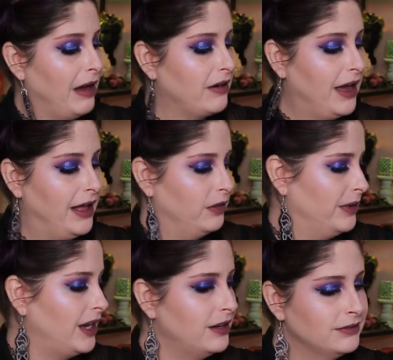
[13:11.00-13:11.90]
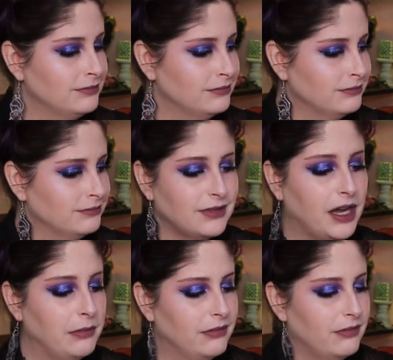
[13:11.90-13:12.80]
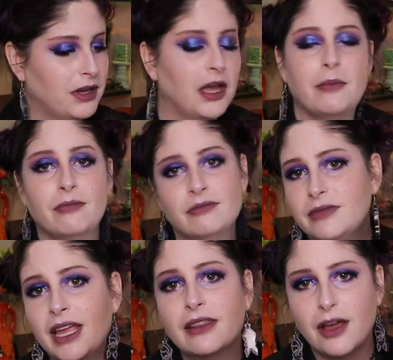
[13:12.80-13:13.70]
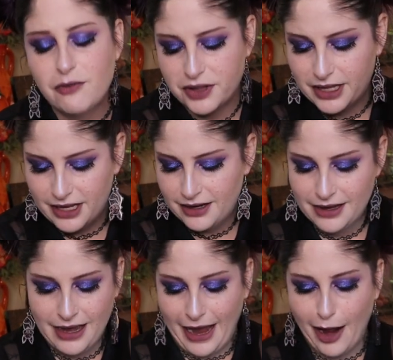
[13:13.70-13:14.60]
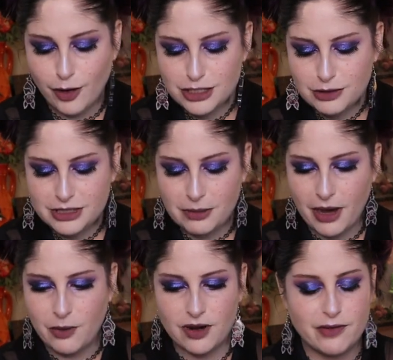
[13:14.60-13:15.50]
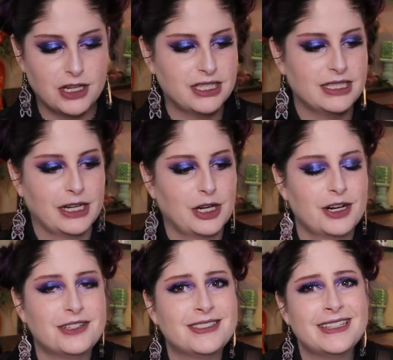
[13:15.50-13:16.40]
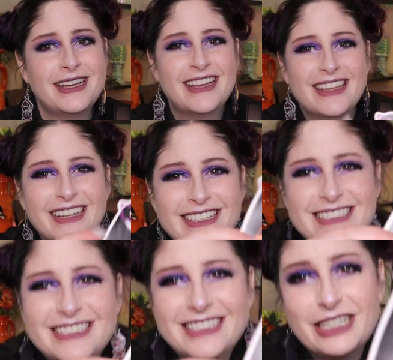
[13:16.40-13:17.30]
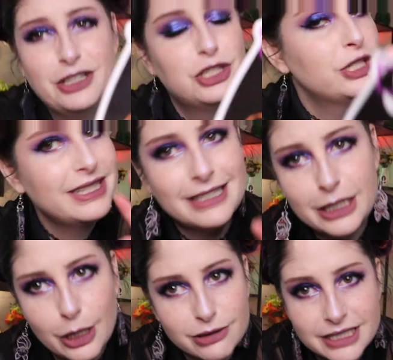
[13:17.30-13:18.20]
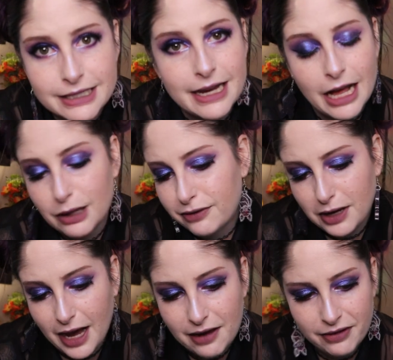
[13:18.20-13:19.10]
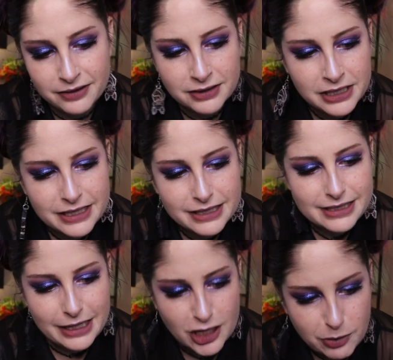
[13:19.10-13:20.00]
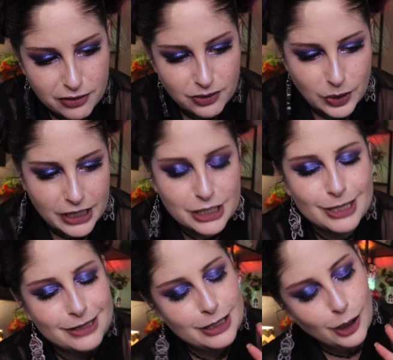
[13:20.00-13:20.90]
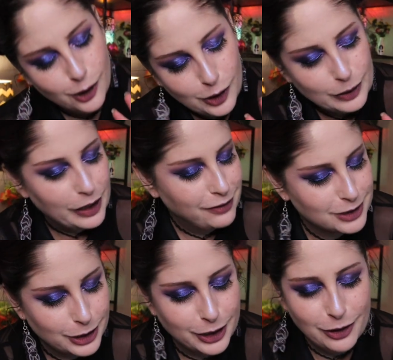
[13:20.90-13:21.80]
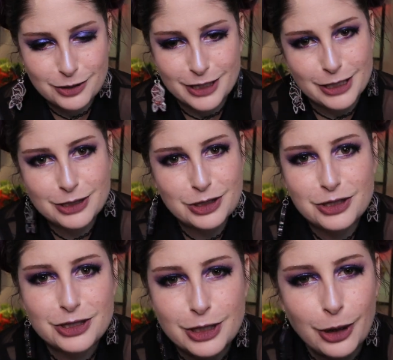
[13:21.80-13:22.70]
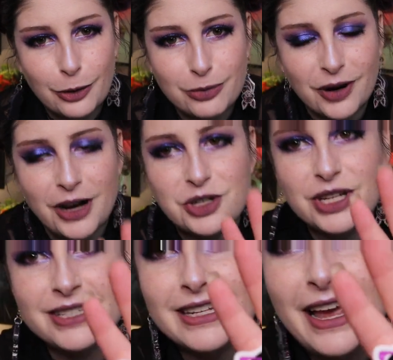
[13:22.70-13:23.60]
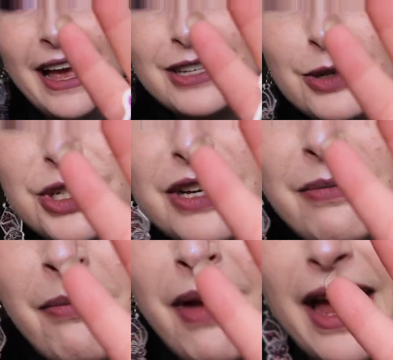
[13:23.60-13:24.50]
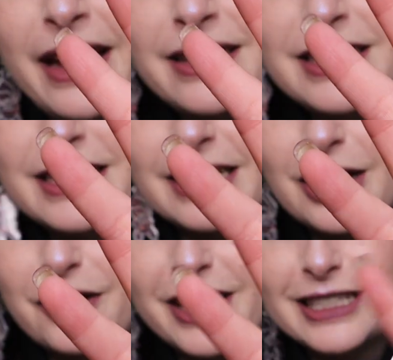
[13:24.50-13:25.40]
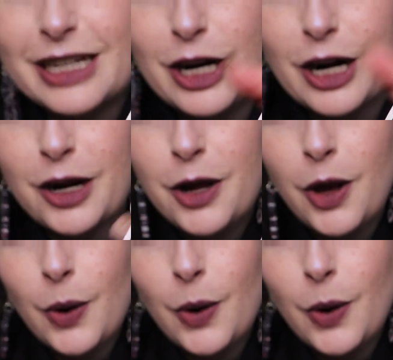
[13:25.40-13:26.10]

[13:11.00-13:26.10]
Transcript: about Halloween. I'm I'm in love with it. I also did buy one of her stickers. She's a ghosty gal. If you haven't seen her before, the girl loves her ghosts, and it's just so precious. So she made a sticker that's like her